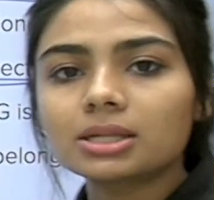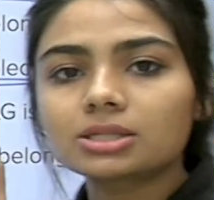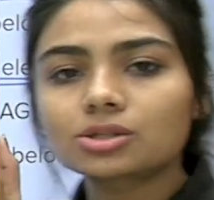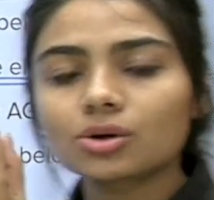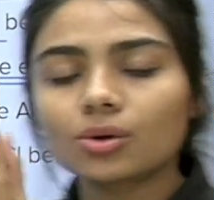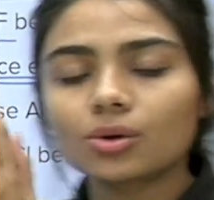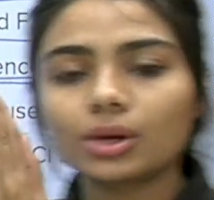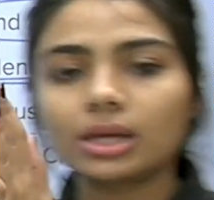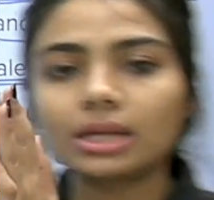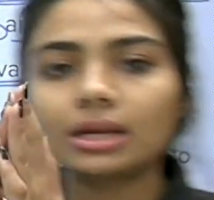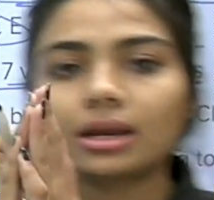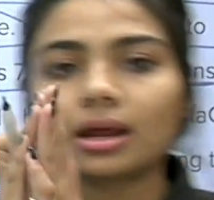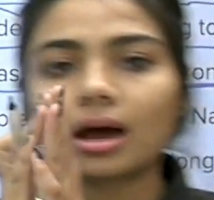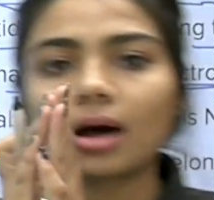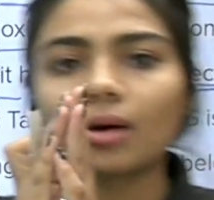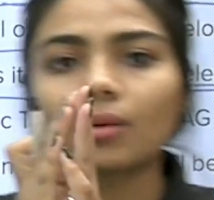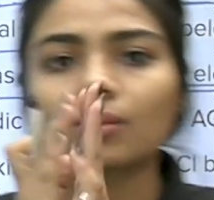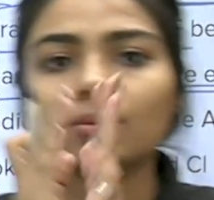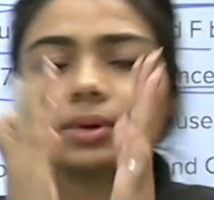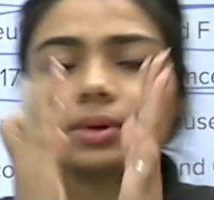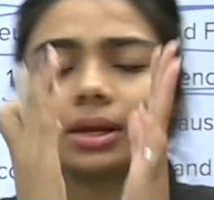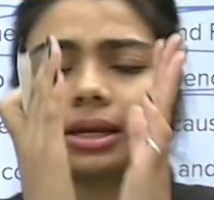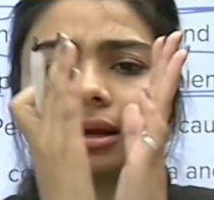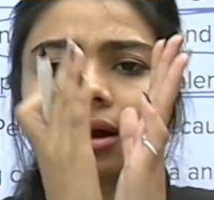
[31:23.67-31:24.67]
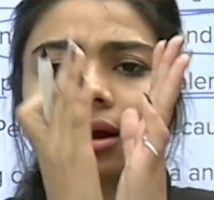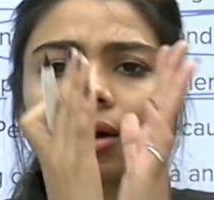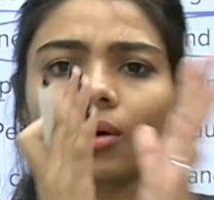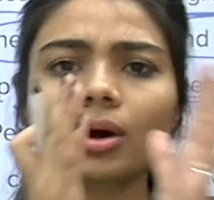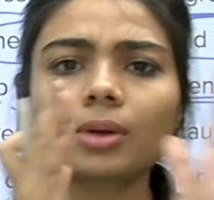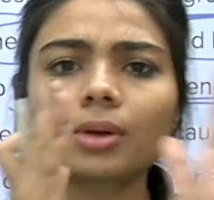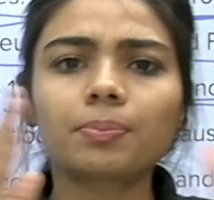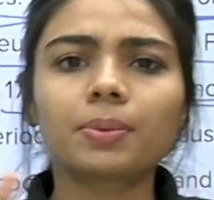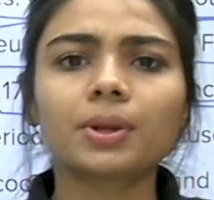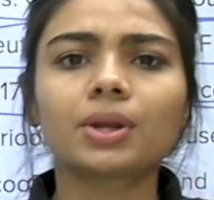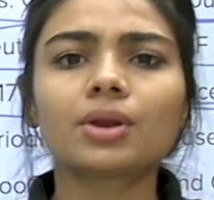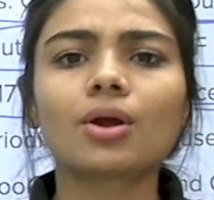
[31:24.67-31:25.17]
So in
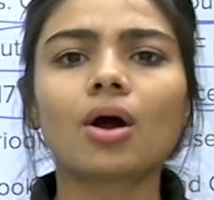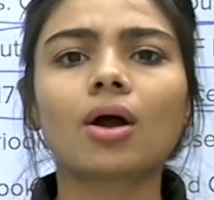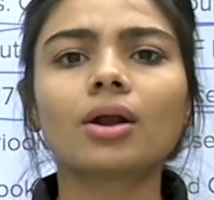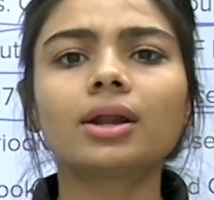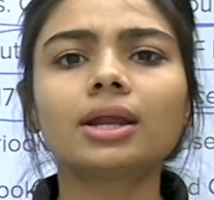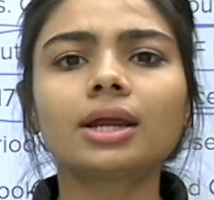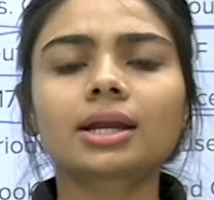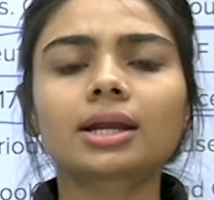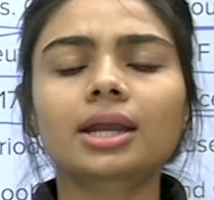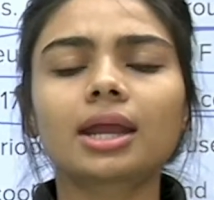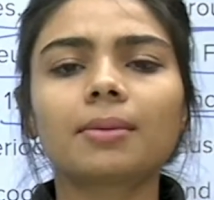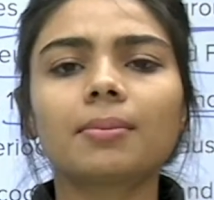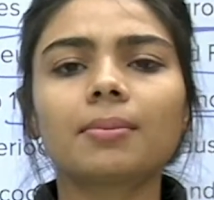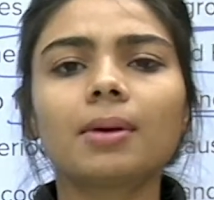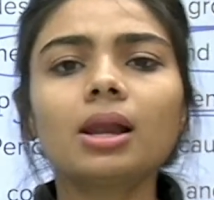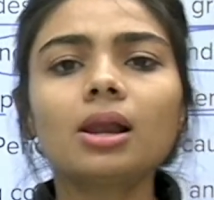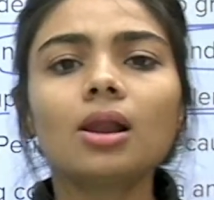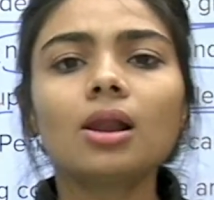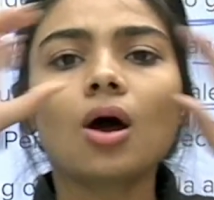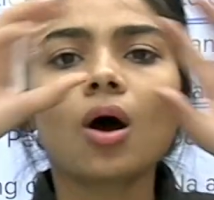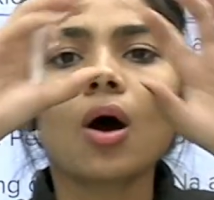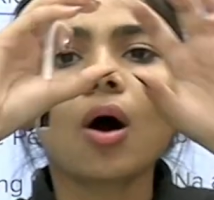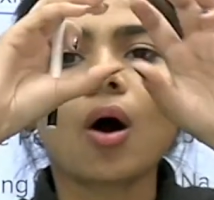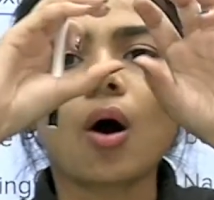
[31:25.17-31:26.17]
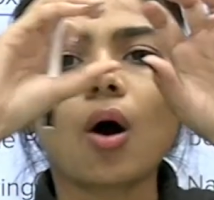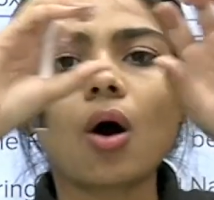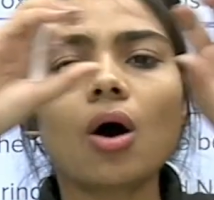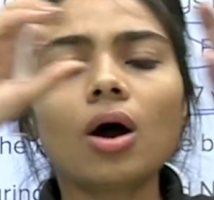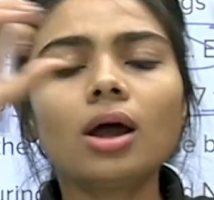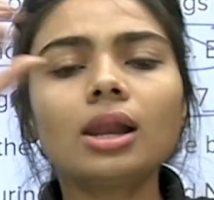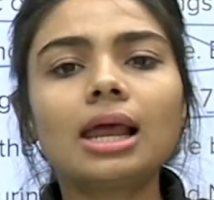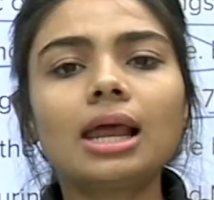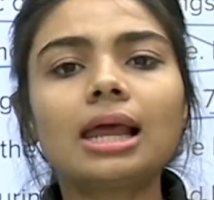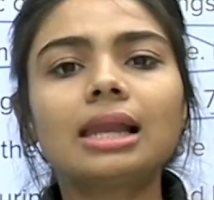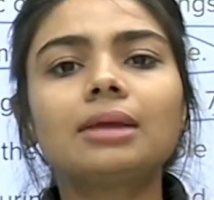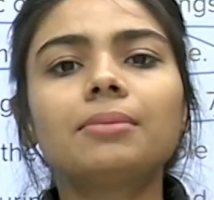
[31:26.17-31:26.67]
our periodic table,
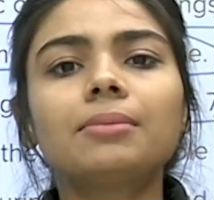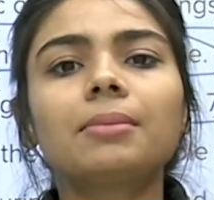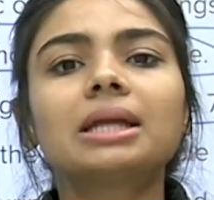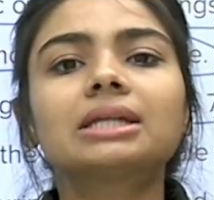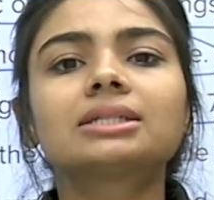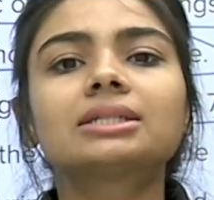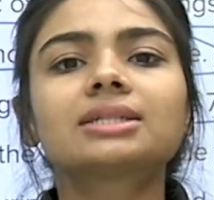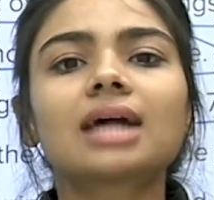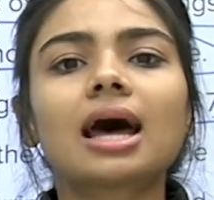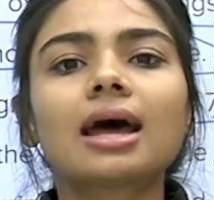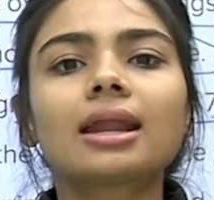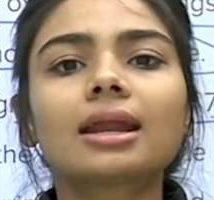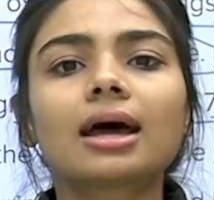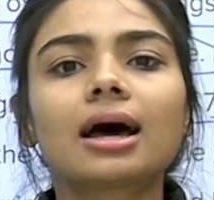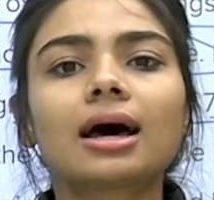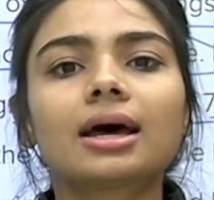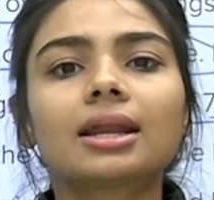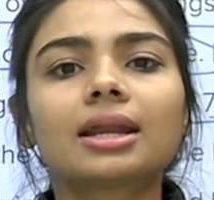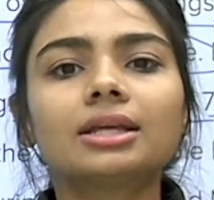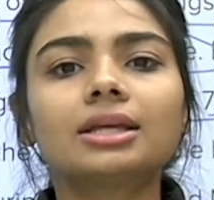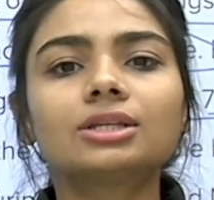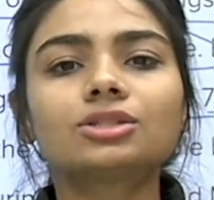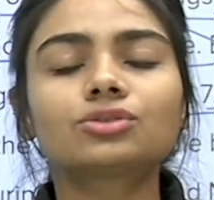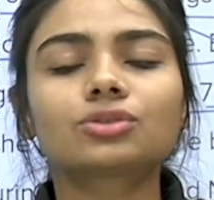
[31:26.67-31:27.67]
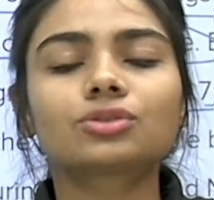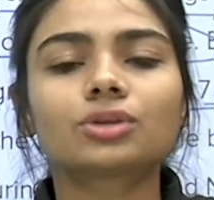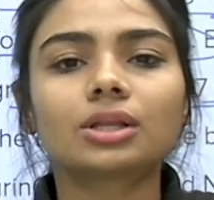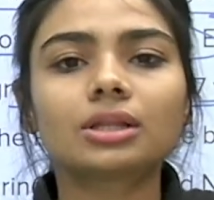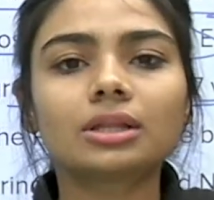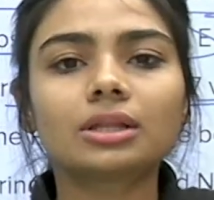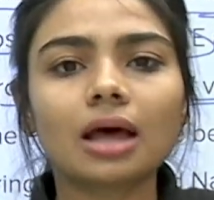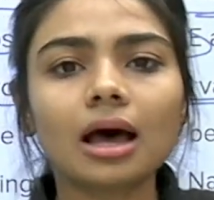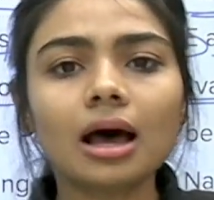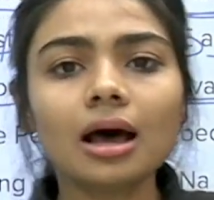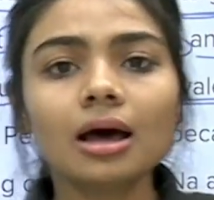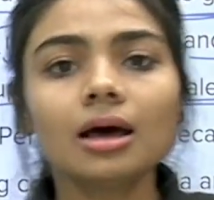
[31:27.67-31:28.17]
all elements are arranged in
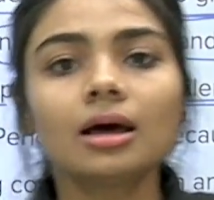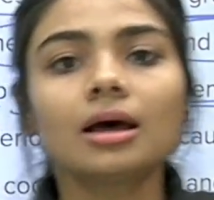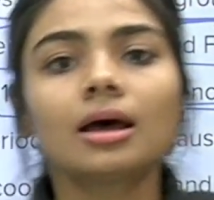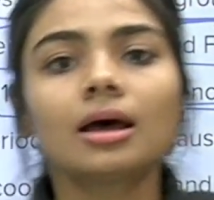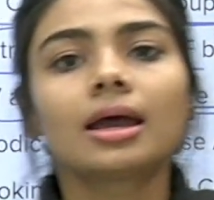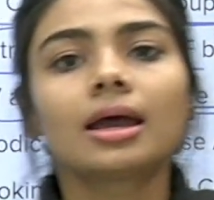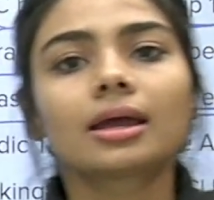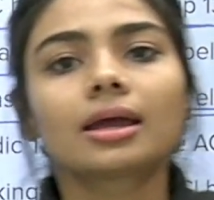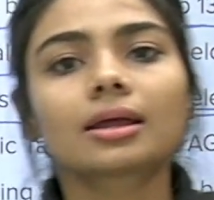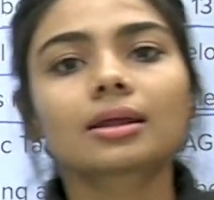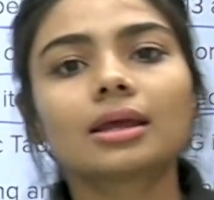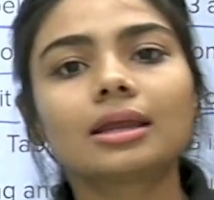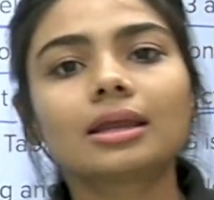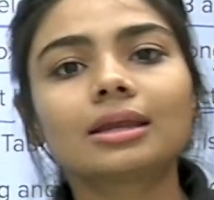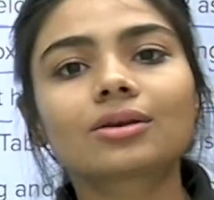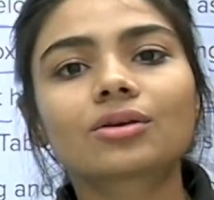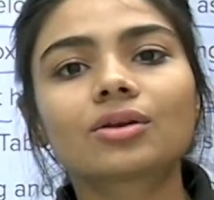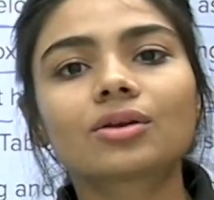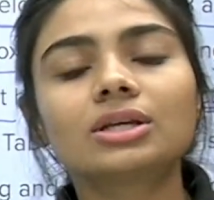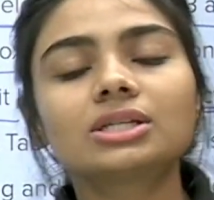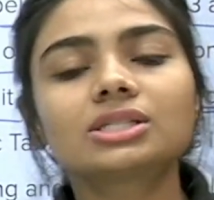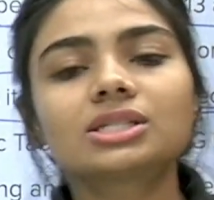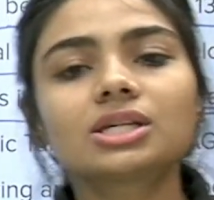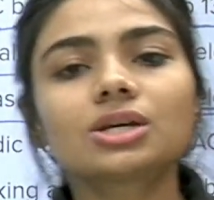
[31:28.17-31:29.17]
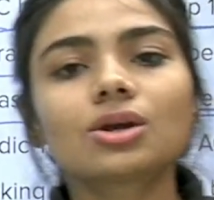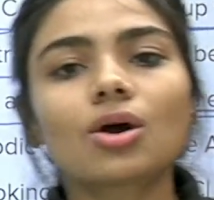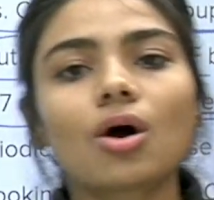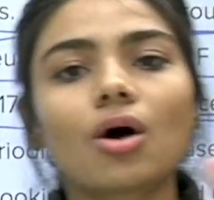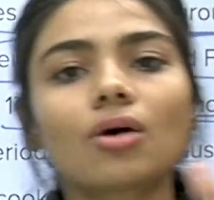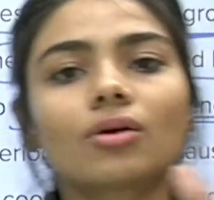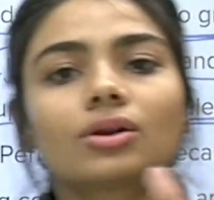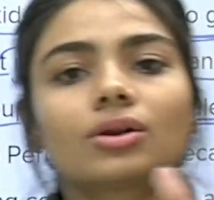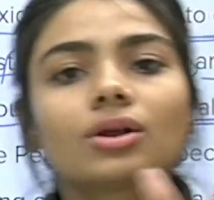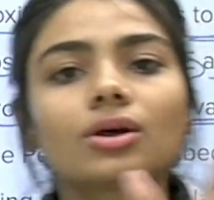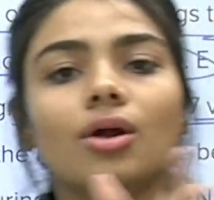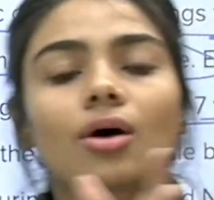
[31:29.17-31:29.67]
the increasing
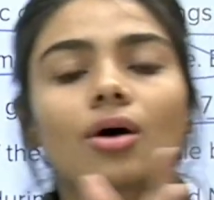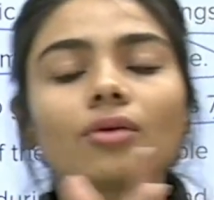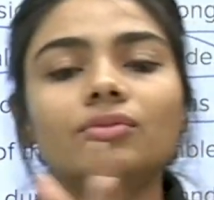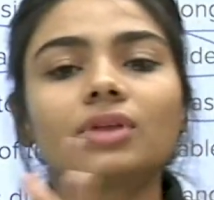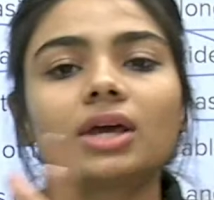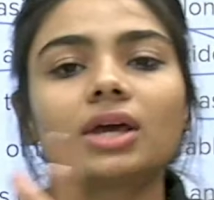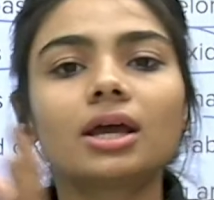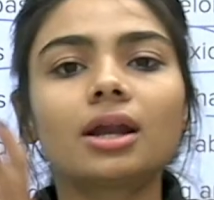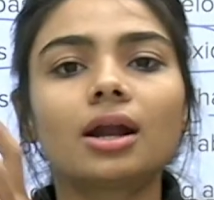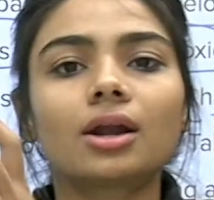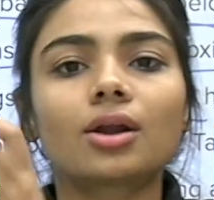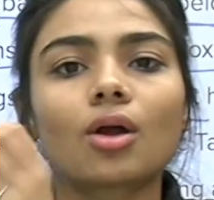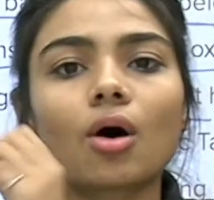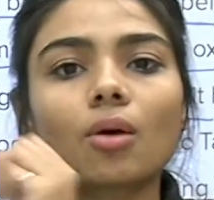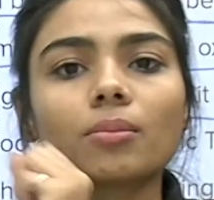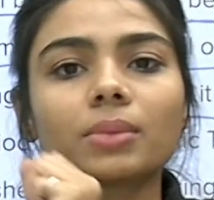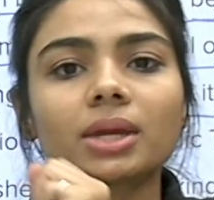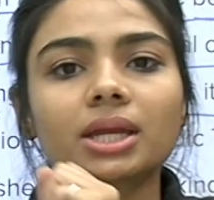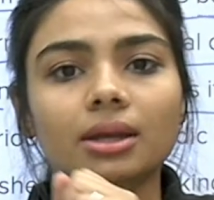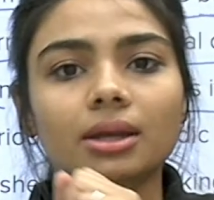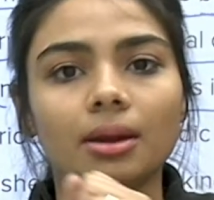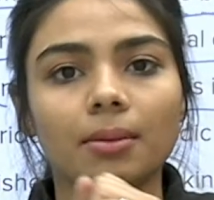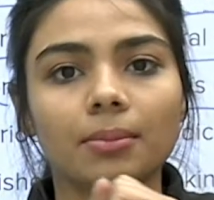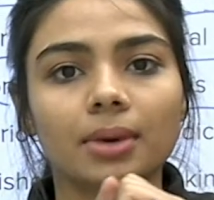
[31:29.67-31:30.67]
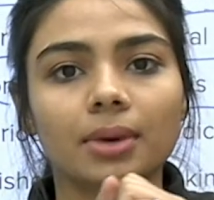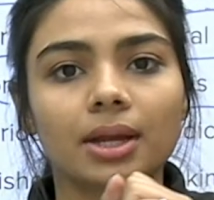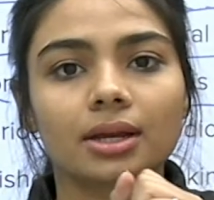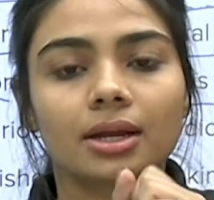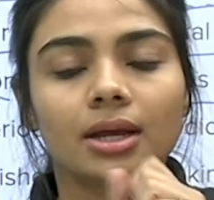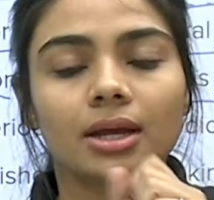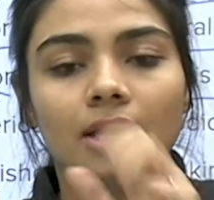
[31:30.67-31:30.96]
order of their atomic number.